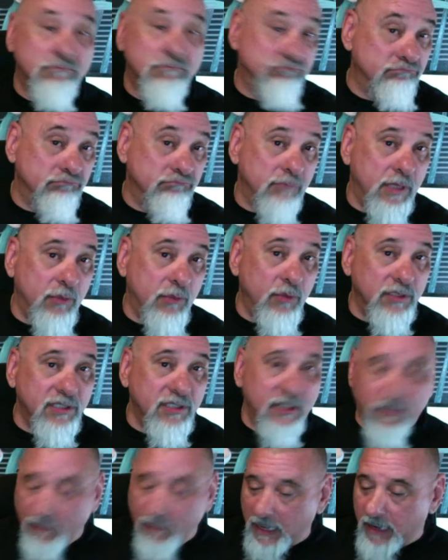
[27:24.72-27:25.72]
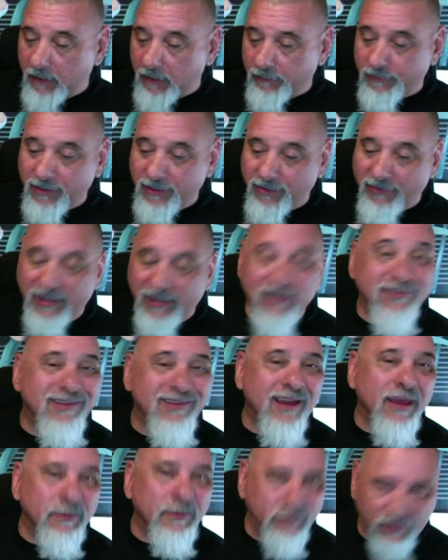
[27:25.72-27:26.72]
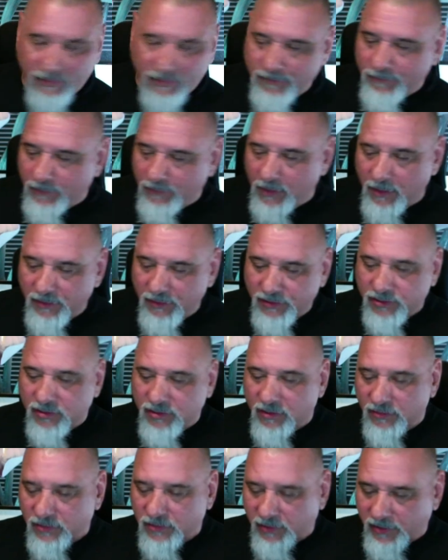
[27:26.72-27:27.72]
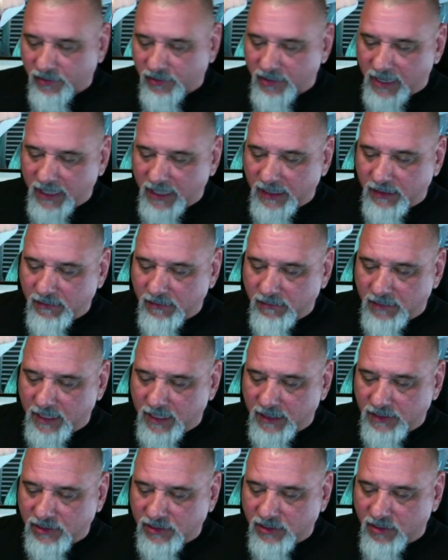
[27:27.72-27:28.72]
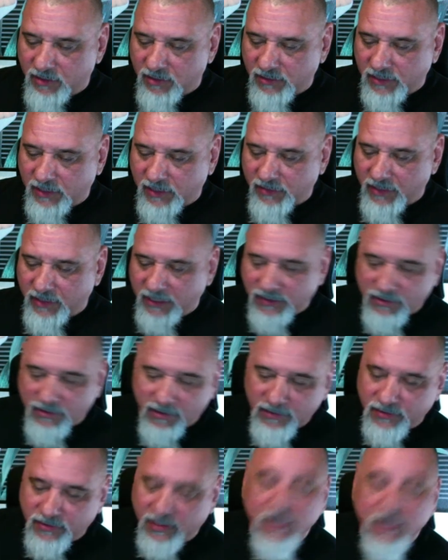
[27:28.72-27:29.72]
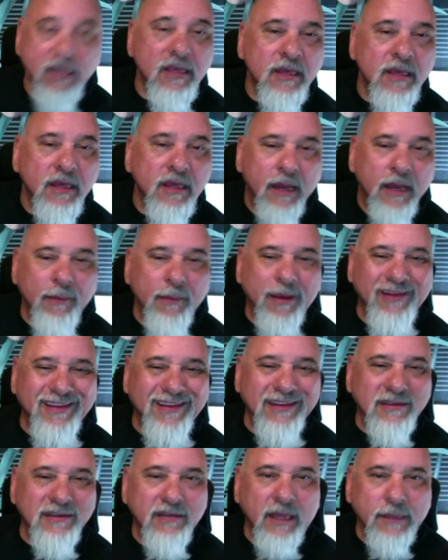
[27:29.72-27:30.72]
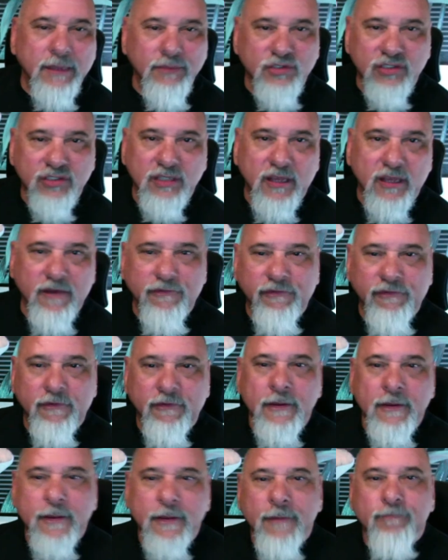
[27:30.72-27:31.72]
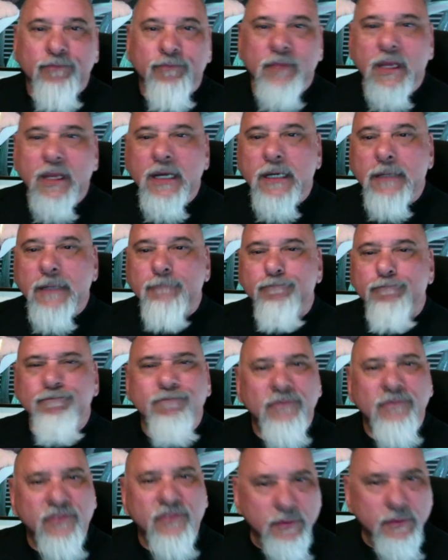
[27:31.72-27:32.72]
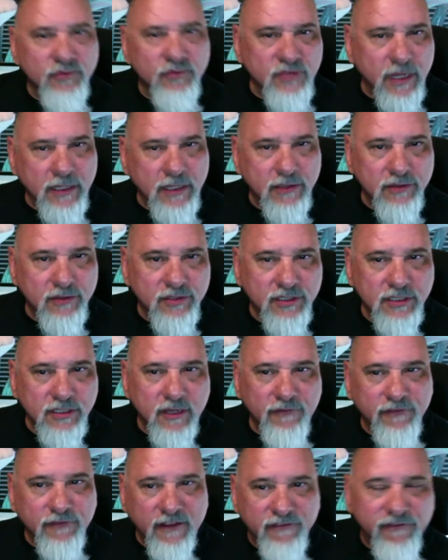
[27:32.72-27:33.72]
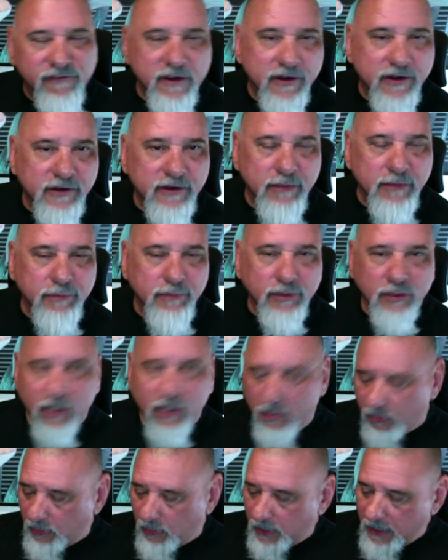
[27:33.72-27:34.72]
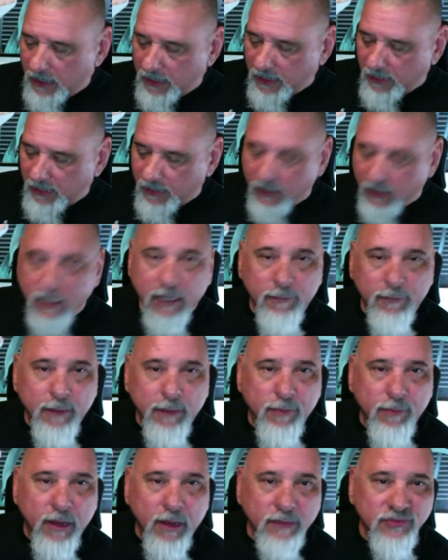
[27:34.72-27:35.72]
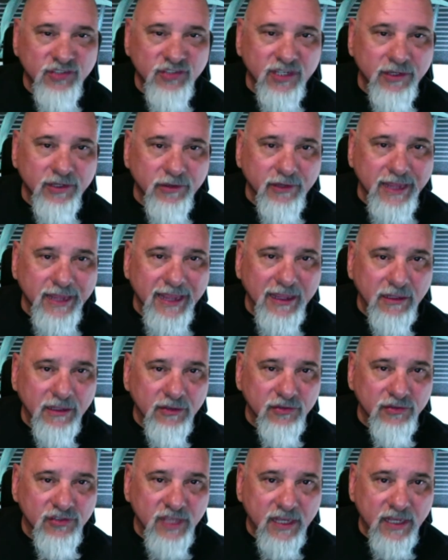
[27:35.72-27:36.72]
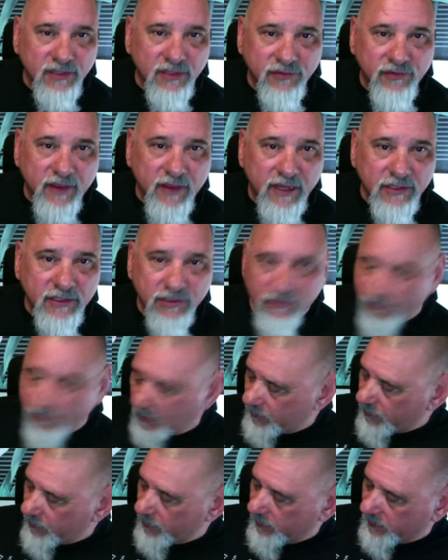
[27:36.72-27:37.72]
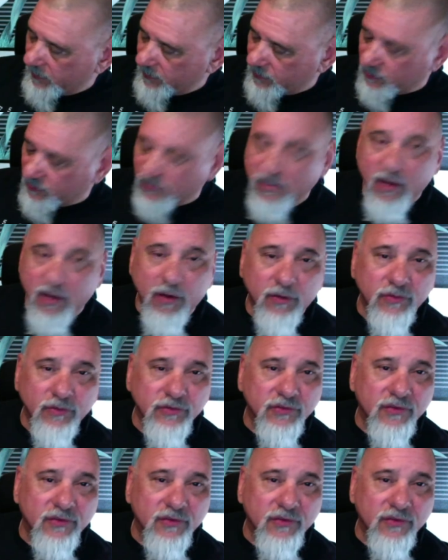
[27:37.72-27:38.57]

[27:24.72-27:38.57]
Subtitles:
What's it about? Oh, end times. All the songs on there. 9 songs, 8 or 9 songs about end time stuff. Some secular stuff like Fire Down Below by Bob Seger. Can't Get No Satisfaction by Rolling Stones.